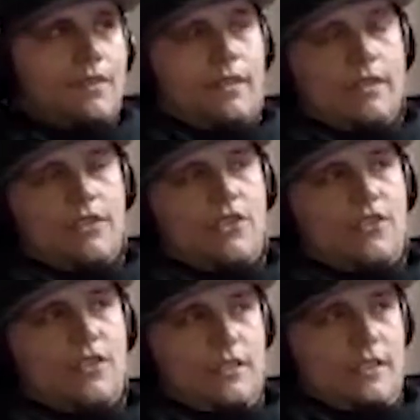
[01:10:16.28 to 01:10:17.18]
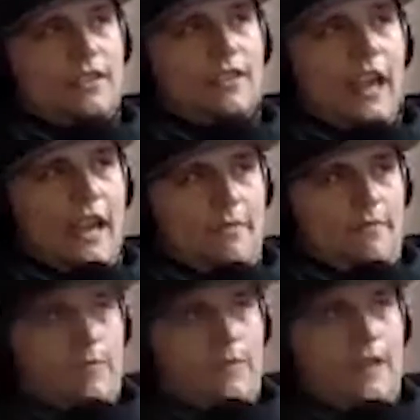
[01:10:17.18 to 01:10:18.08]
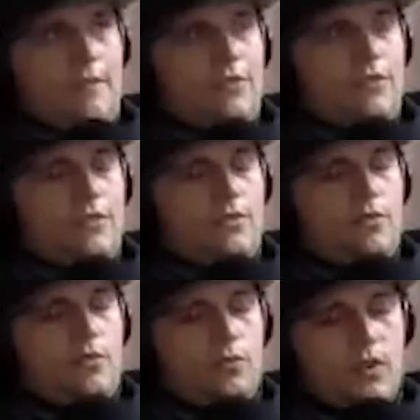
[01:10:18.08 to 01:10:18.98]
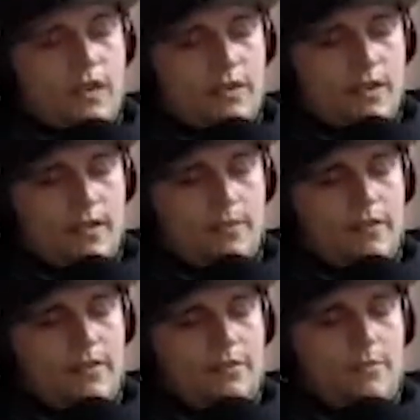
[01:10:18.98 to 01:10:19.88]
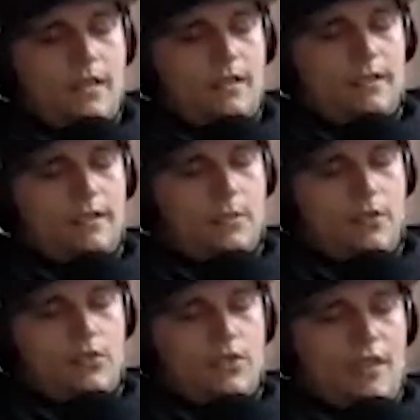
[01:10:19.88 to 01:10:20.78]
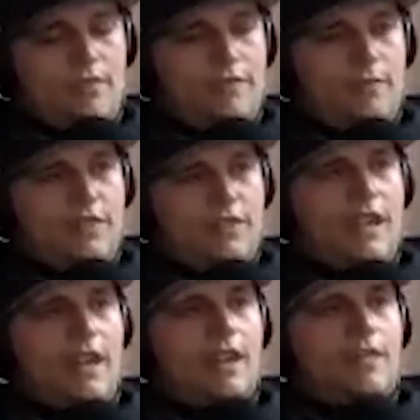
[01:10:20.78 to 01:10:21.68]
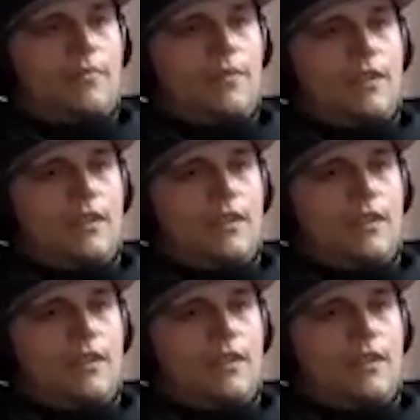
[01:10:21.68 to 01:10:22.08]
this game for game two, when I talk about this being like the most infamous game